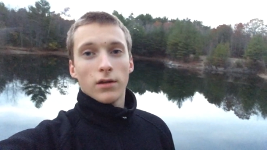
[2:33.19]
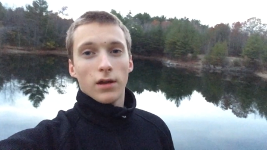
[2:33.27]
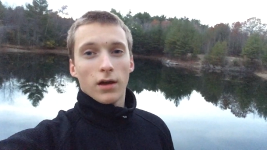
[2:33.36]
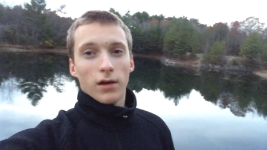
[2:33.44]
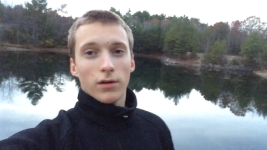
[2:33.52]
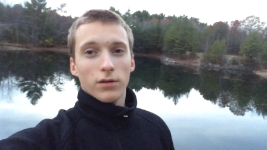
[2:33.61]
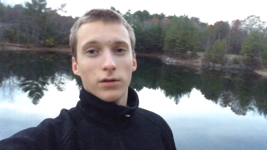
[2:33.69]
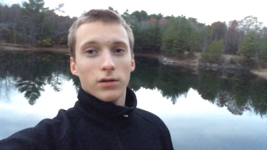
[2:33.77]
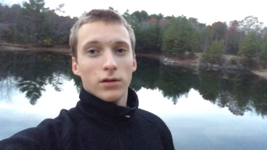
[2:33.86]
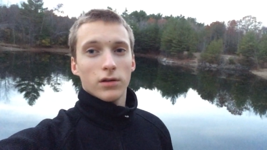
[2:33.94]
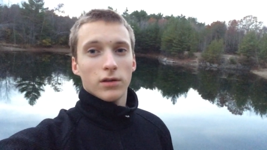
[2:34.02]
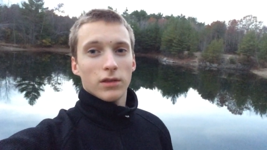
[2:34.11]
Now,
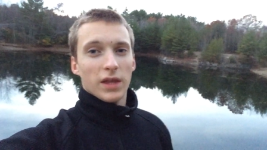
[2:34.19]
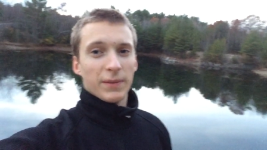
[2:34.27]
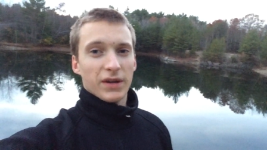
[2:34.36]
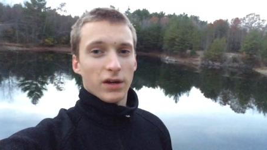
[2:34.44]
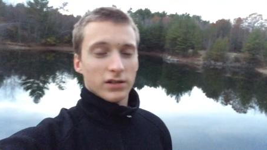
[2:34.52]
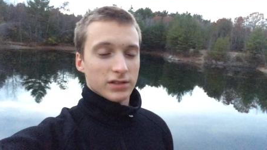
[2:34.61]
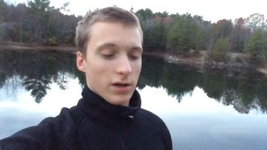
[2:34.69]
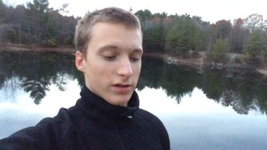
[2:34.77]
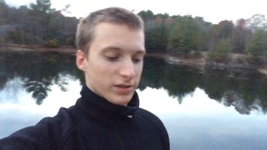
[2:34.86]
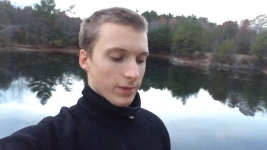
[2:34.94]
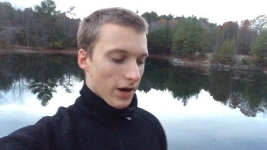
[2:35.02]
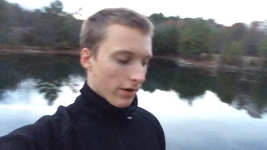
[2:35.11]
that may not sound
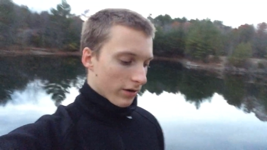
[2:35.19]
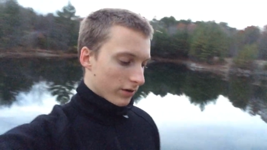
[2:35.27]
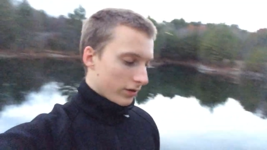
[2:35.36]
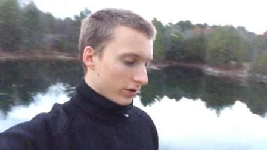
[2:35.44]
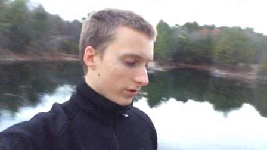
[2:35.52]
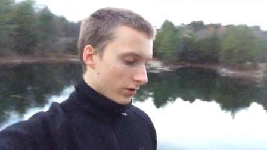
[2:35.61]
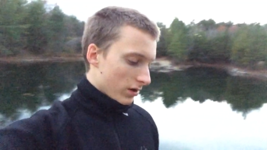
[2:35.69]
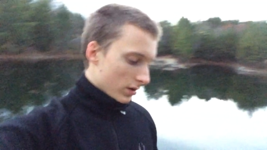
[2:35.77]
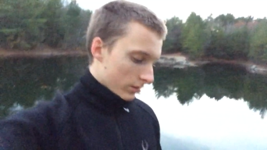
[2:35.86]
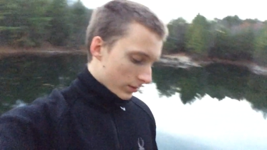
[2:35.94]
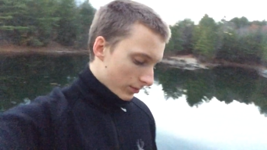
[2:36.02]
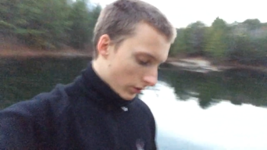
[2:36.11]
inspiring to you,
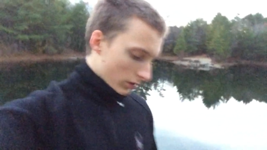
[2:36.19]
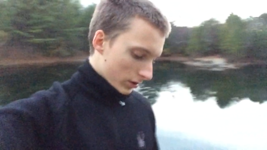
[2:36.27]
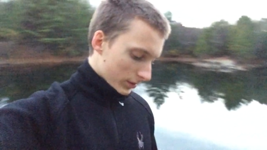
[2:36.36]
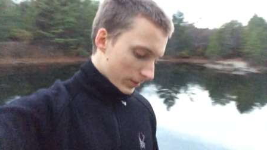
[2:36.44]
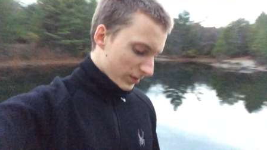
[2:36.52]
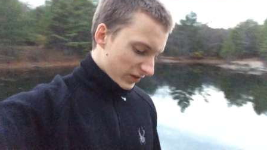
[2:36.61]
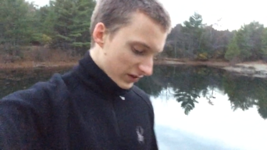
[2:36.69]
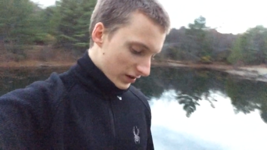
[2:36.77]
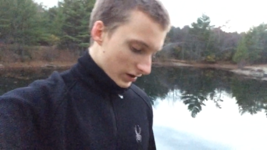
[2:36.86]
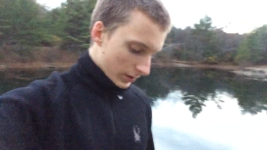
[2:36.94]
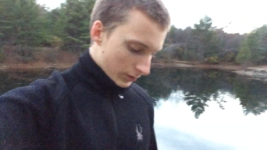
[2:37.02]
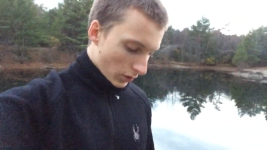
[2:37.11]
but boredom can be
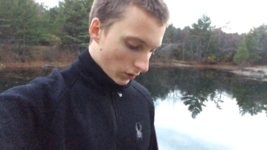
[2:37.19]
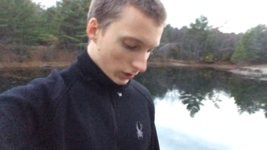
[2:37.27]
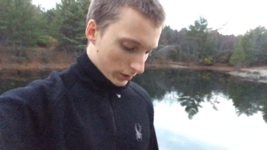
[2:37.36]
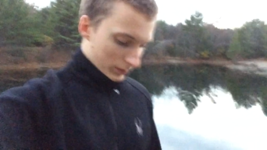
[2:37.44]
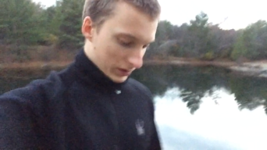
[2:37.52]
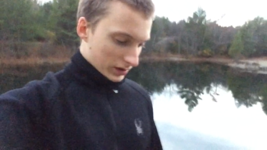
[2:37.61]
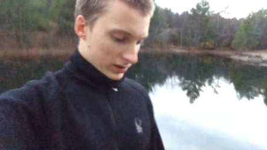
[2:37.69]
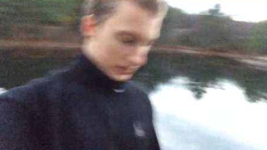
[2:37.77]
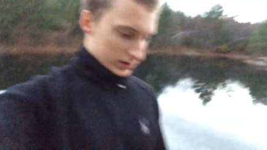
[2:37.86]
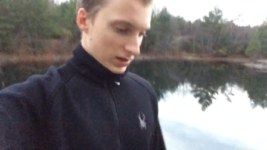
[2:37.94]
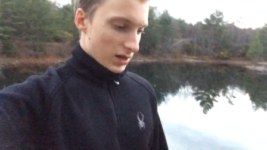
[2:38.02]
very important because